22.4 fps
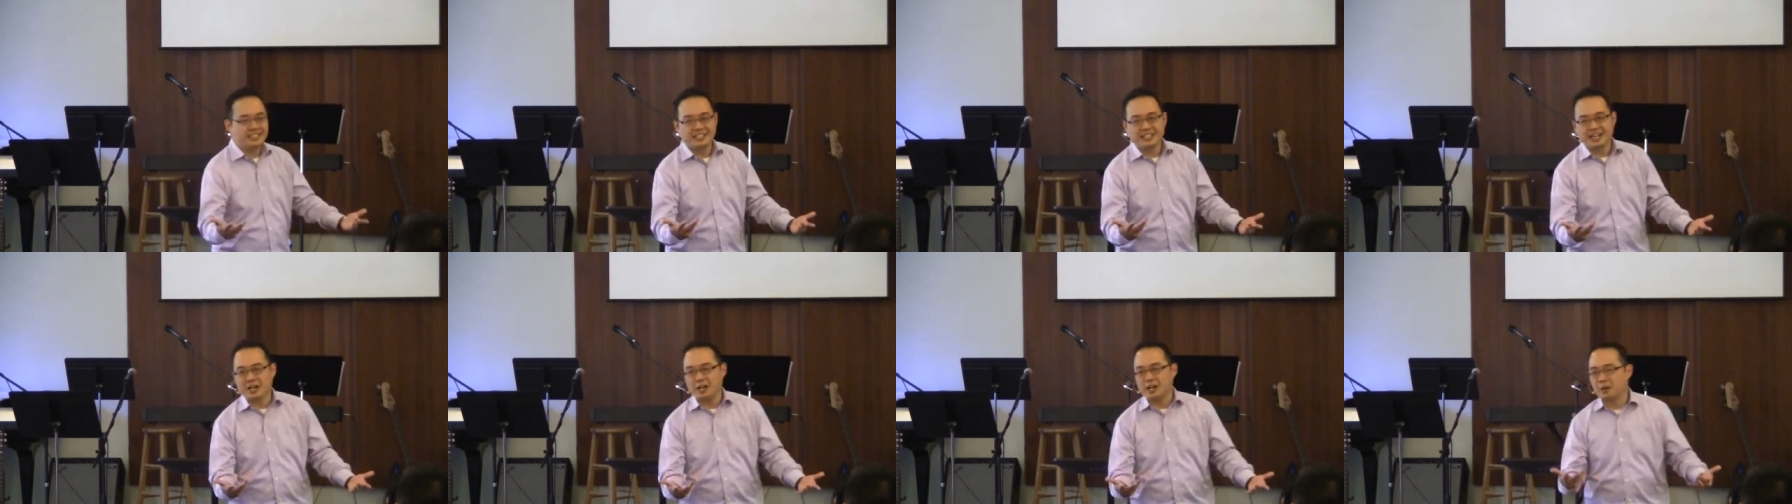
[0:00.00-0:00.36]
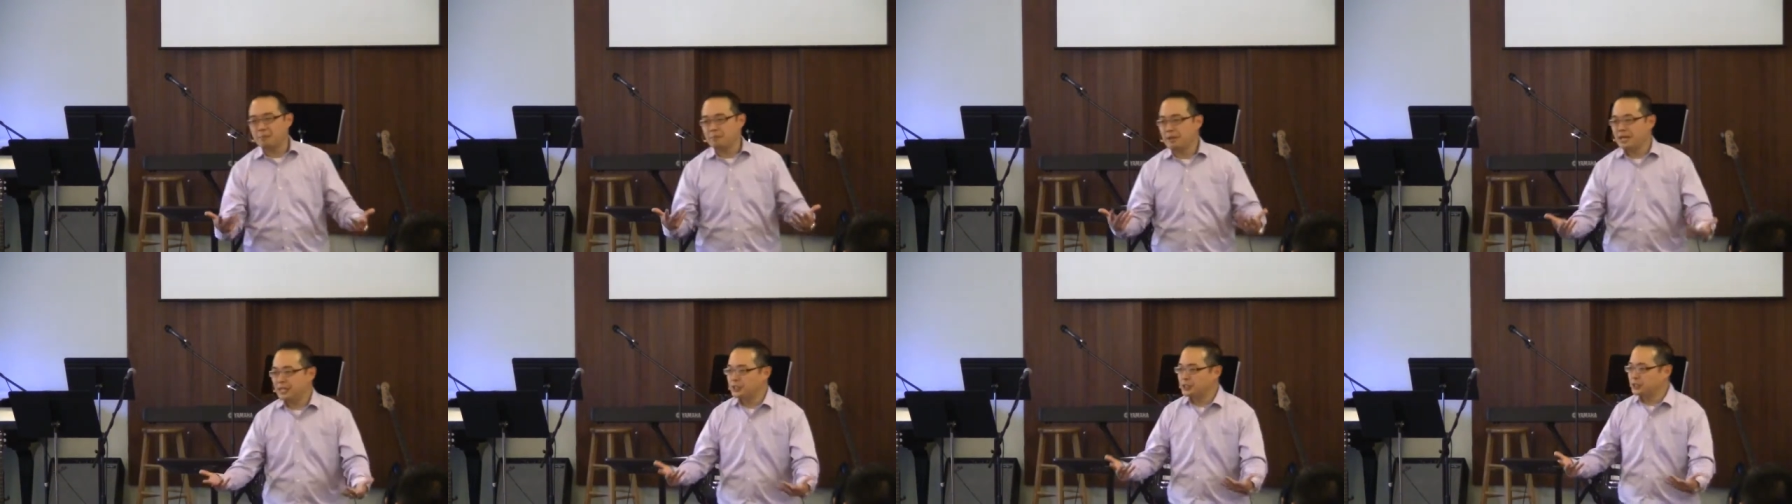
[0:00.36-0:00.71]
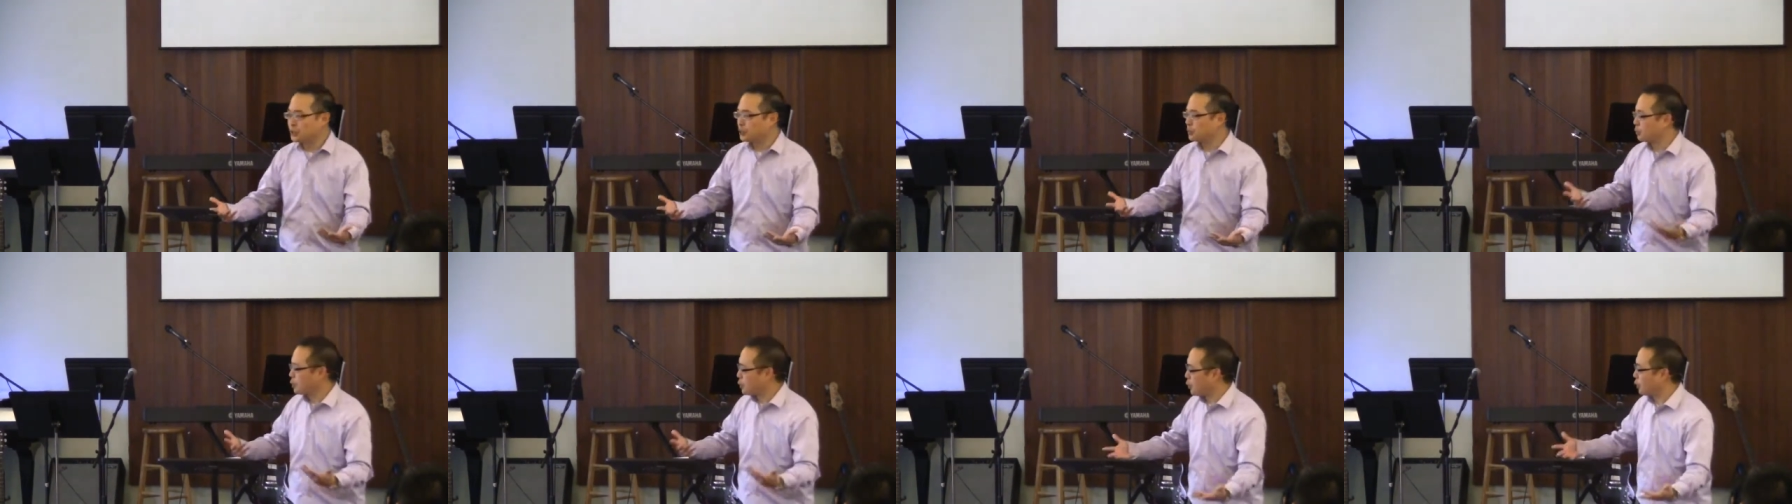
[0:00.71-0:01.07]
a
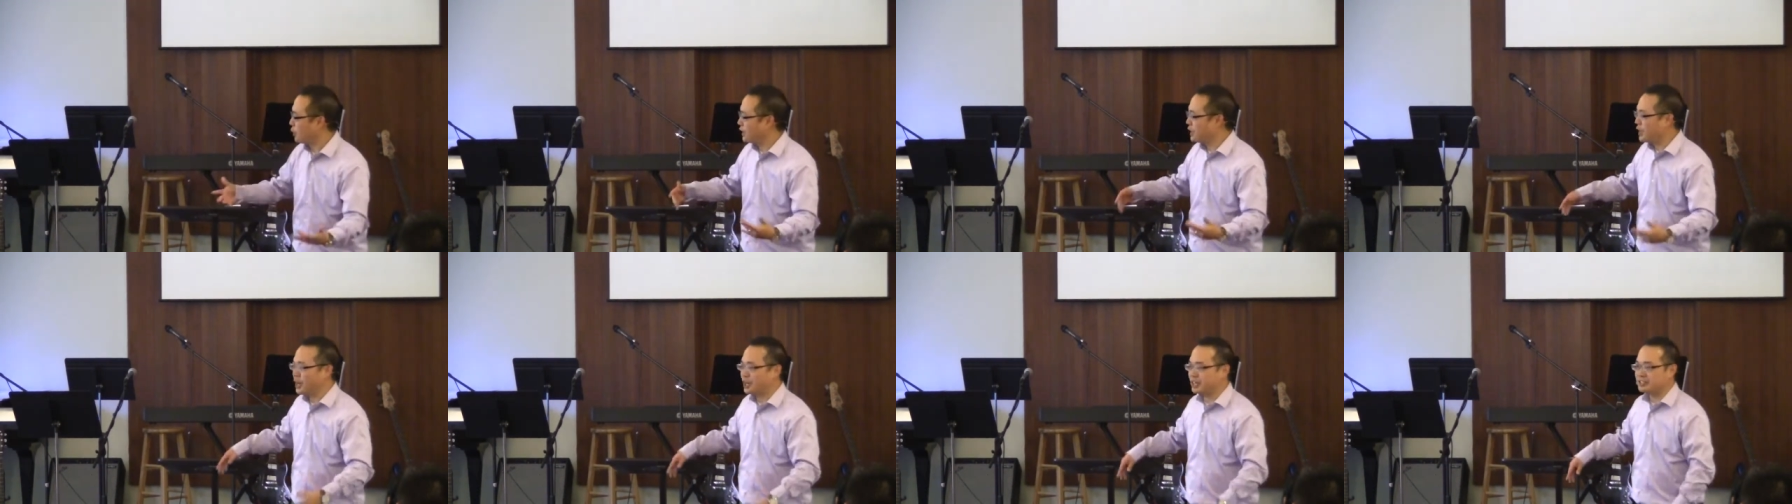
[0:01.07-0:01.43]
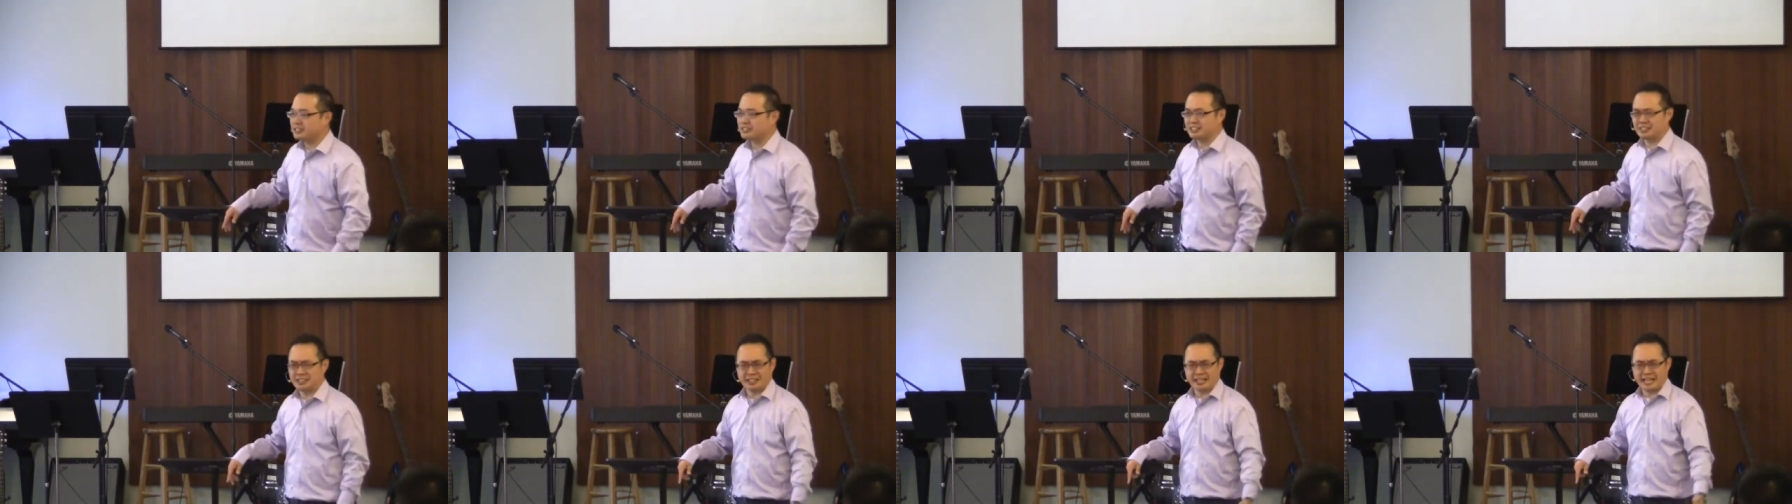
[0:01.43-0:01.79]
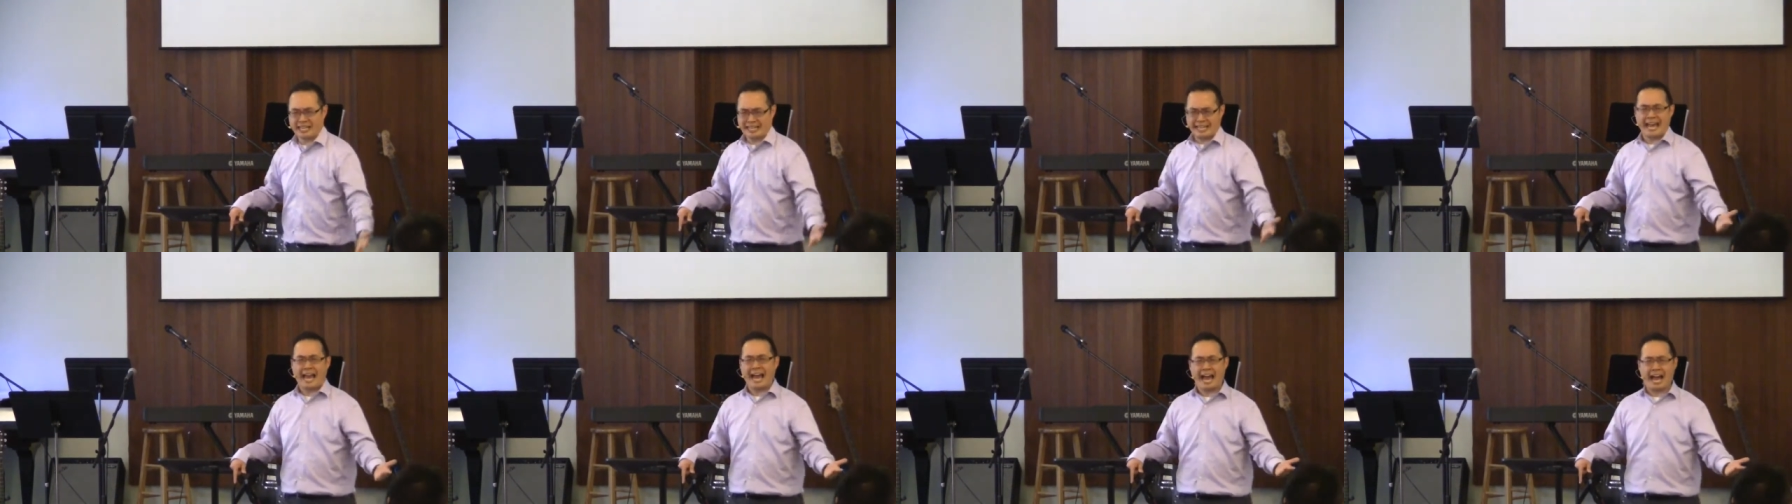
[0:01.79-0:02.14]
major recording artist? And you're
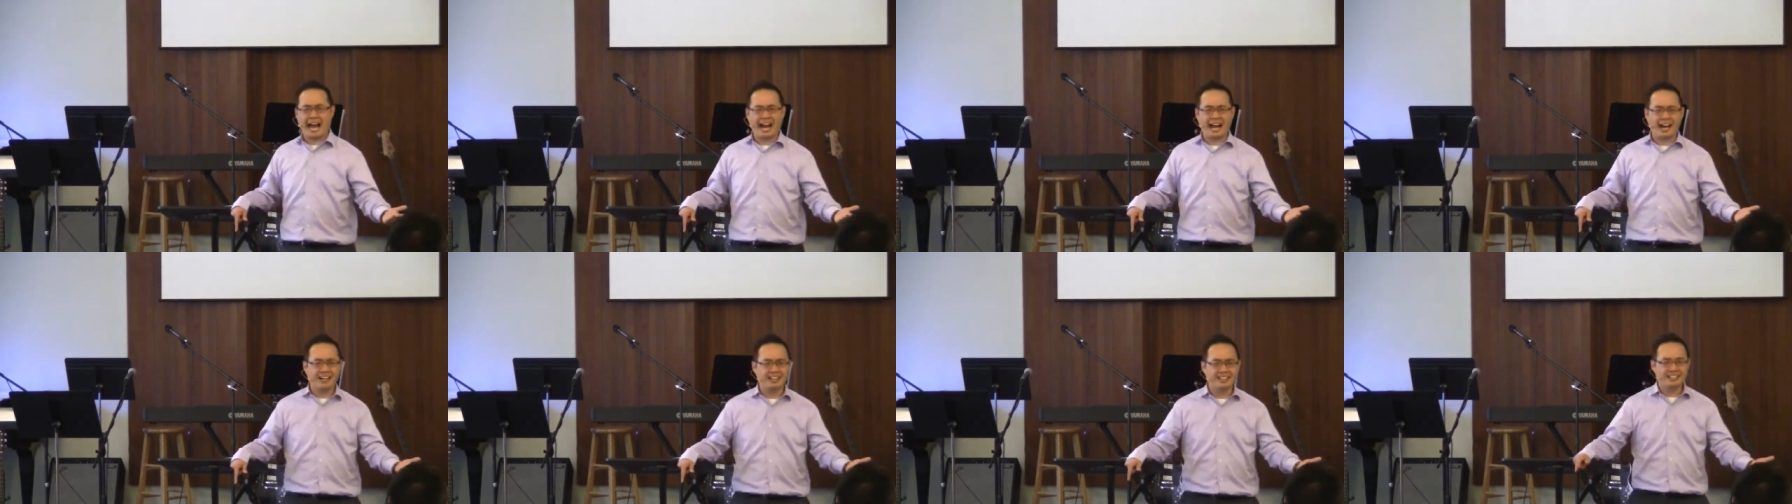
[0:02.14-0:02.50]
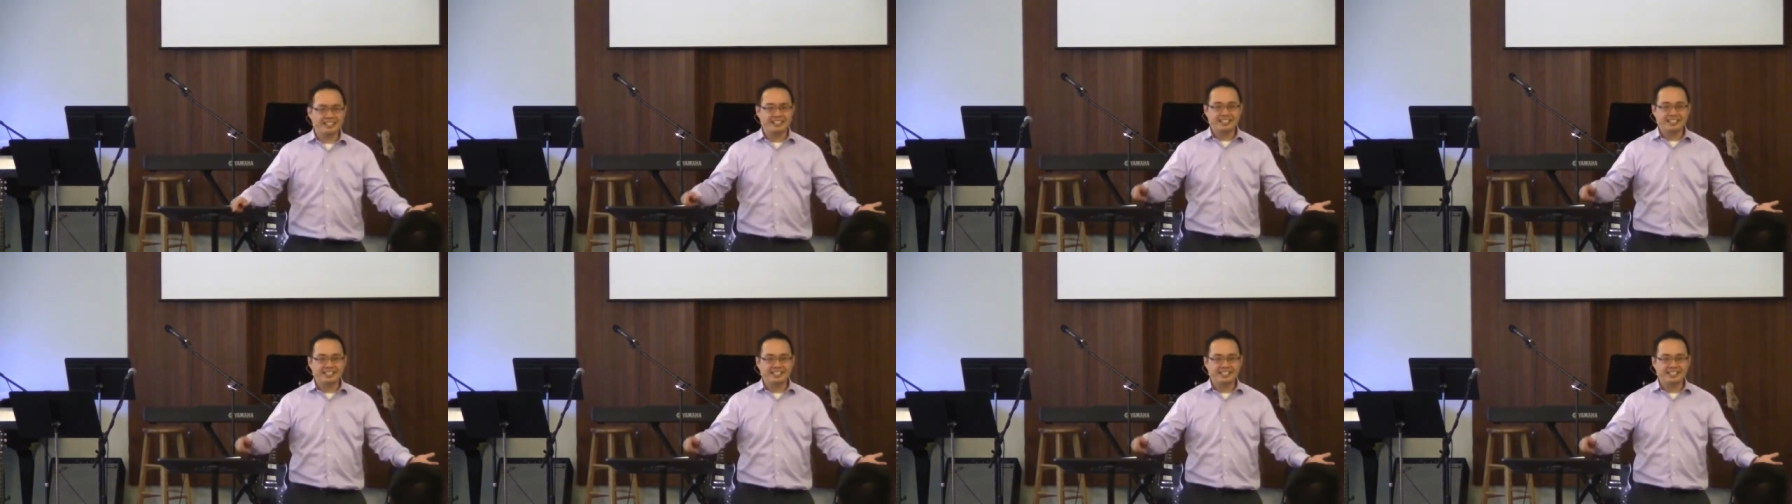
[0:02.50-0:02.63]
like, yeah.